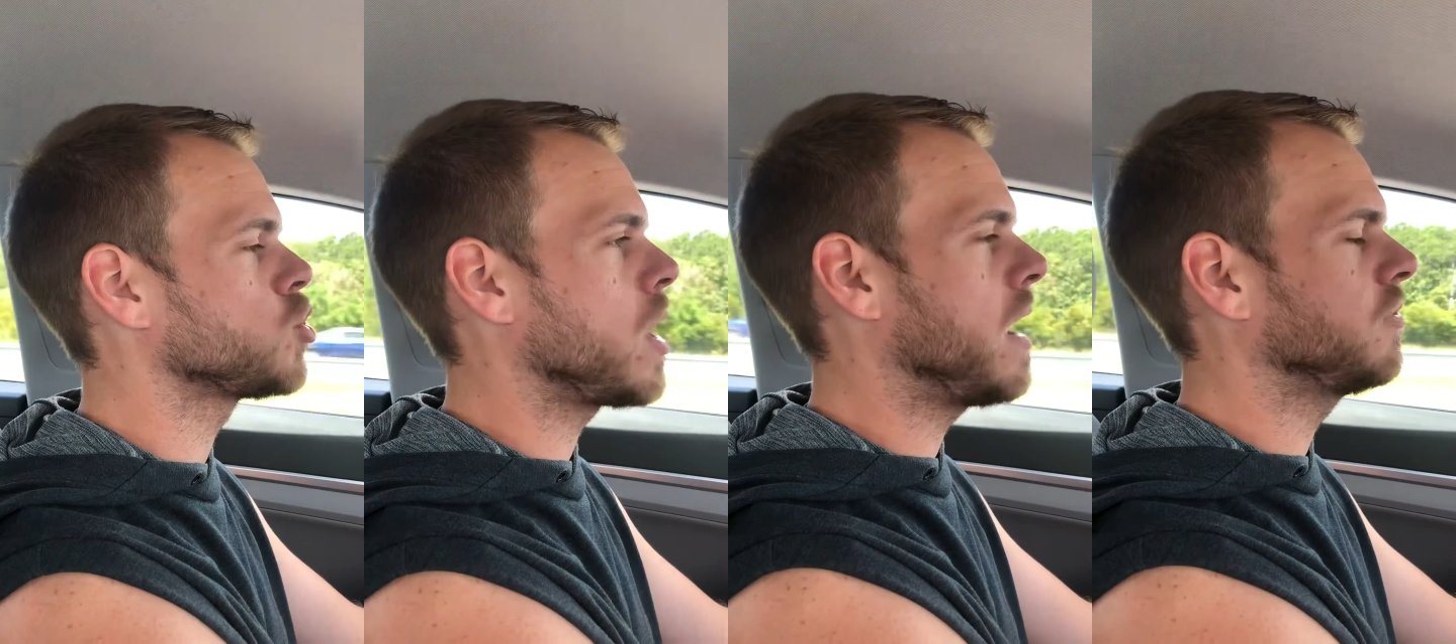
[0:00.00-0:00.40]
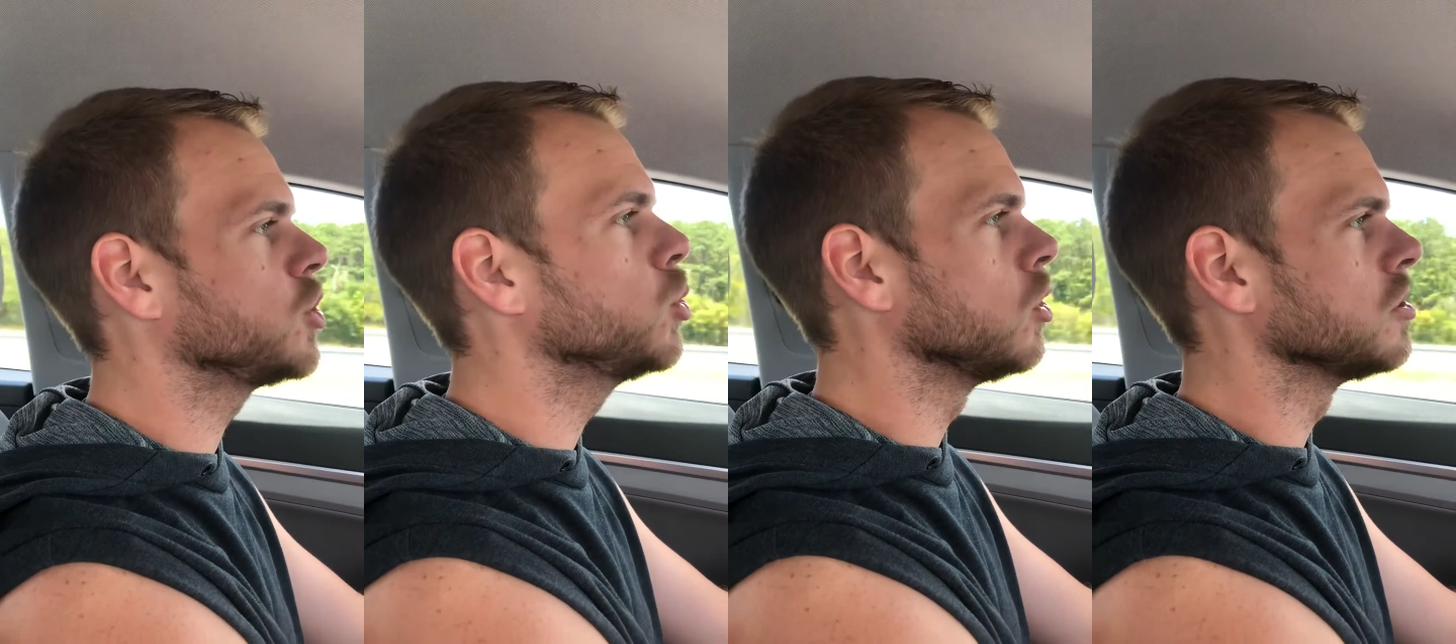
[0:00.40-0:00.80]
draft
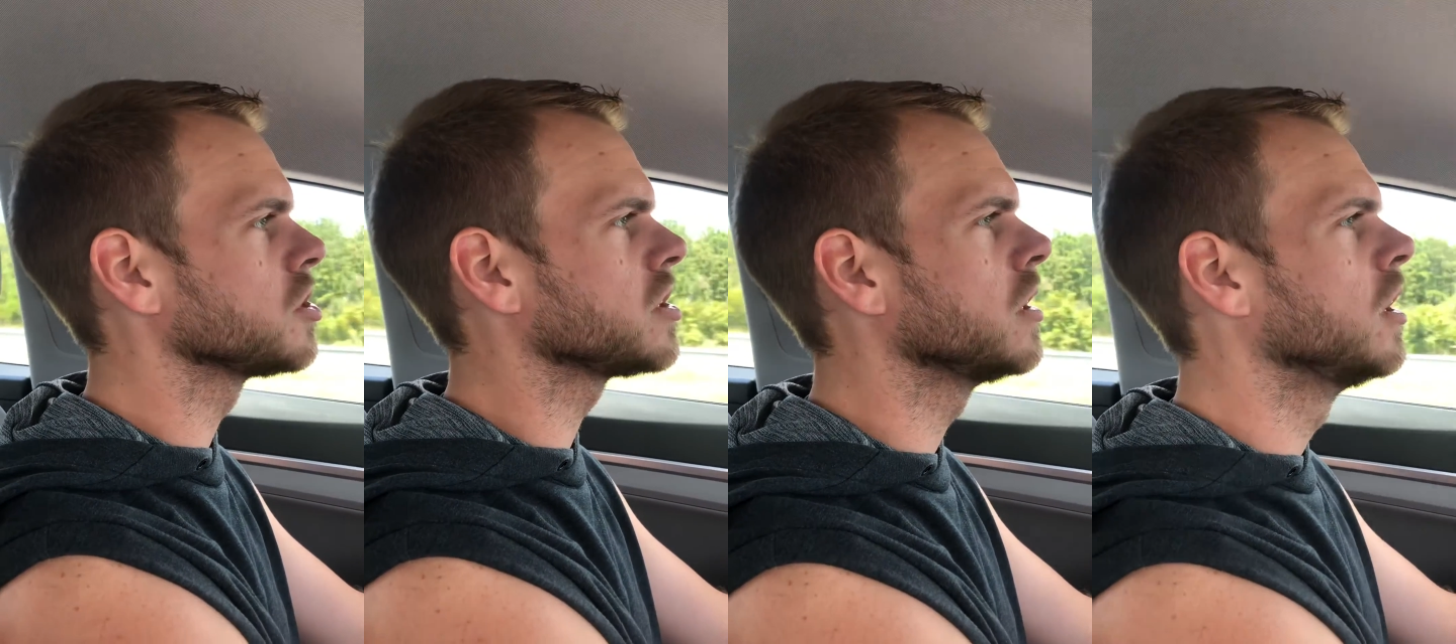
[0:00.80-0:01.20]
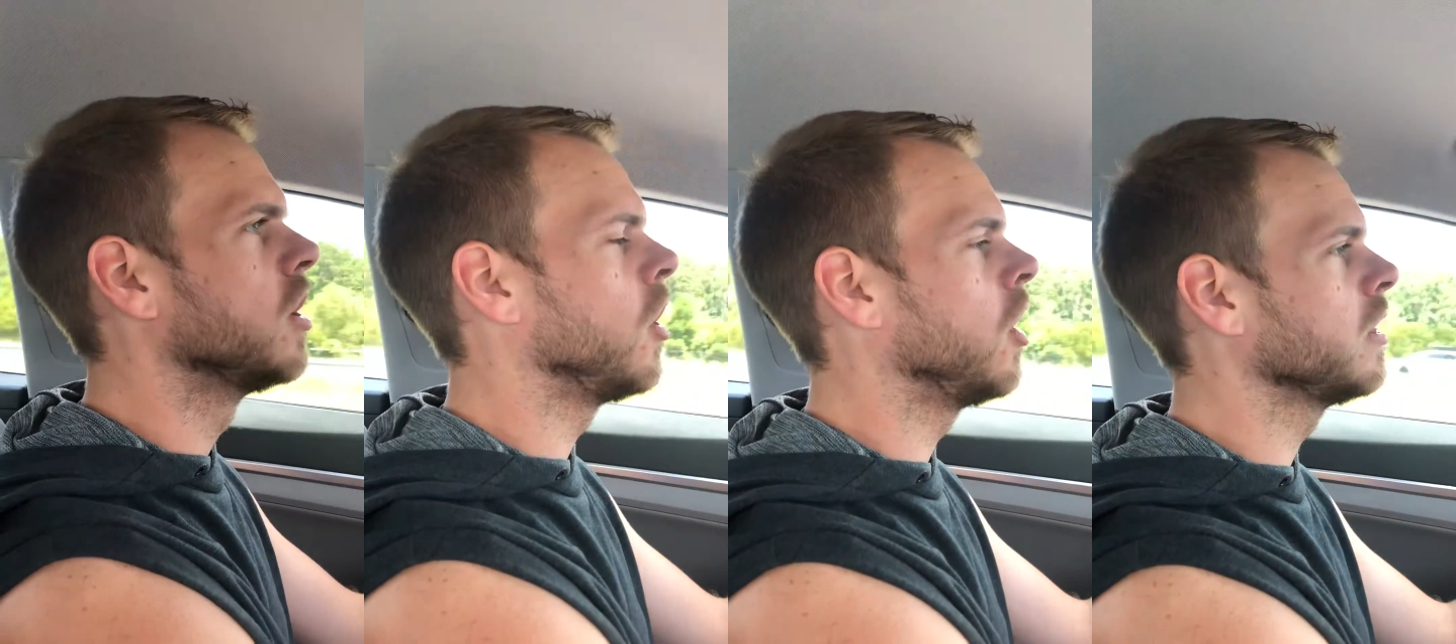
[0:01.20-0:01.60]
tools
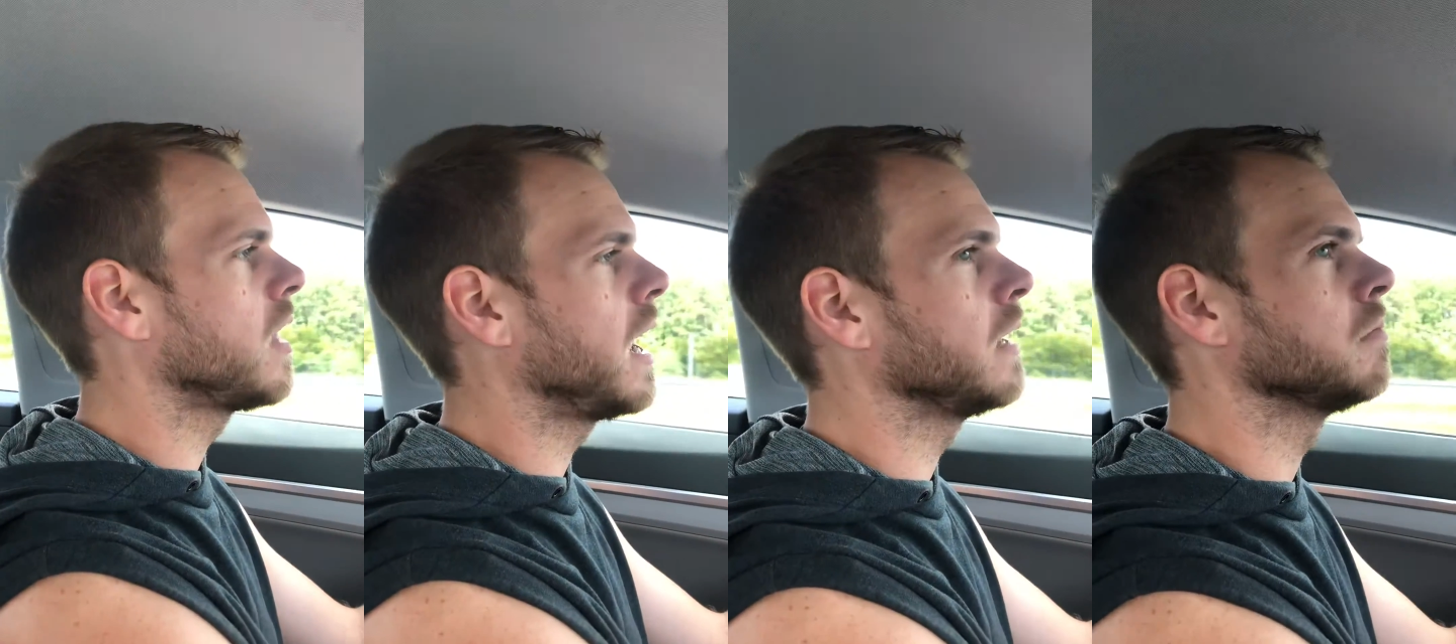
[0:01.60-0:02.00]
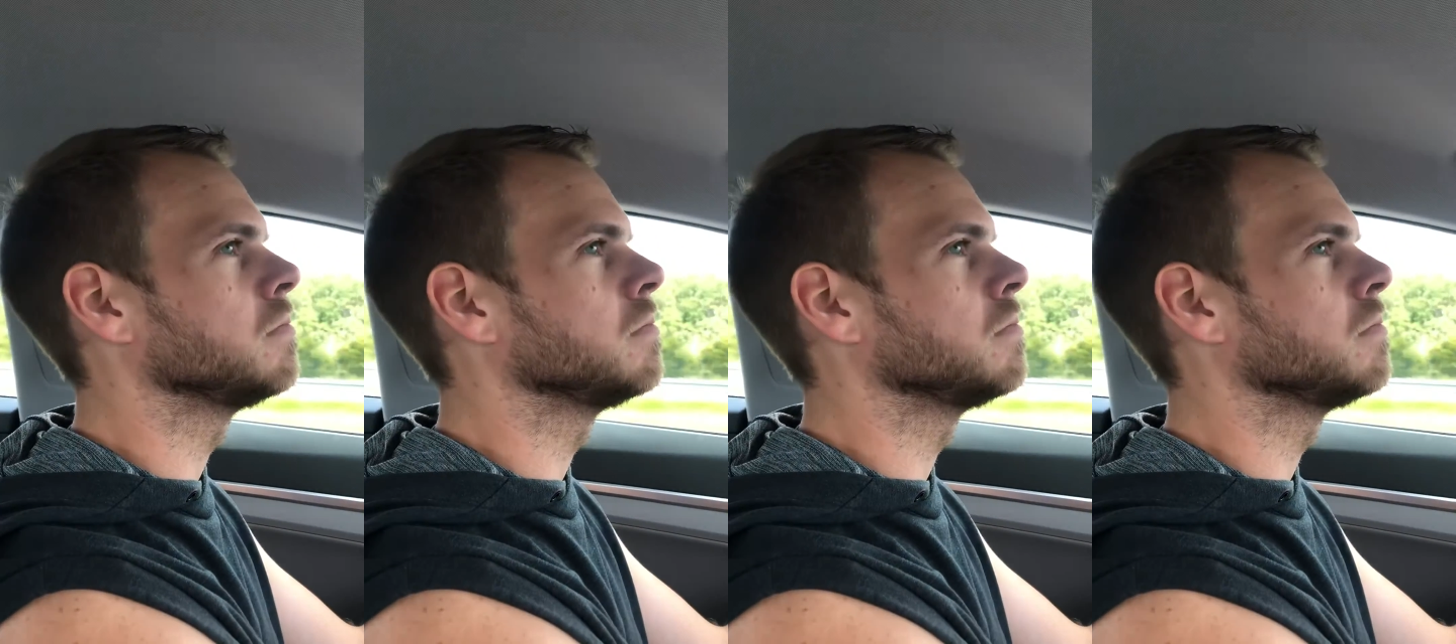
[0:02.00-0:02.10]
online.